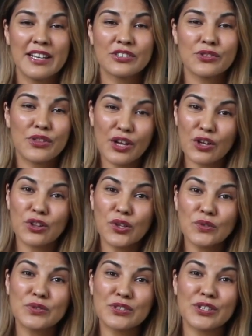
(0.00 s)
So the
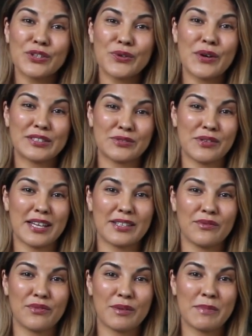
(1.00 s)
closer you are to that
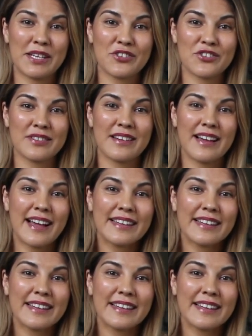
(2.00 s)
information